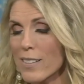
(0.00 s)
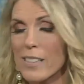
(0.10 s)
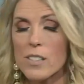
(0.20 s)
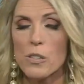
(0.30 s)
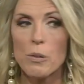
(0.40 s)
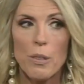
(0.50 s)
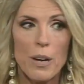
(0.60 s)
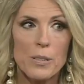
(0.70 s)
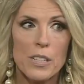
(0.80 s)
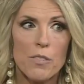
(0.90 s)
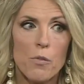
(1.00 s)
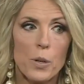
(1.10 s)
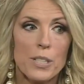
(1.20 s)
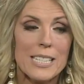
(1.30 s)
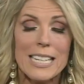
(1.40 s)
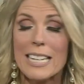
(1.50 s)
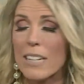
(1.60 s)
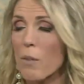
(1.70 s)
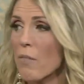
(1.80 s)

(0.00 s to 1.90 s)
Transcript: Since 2014,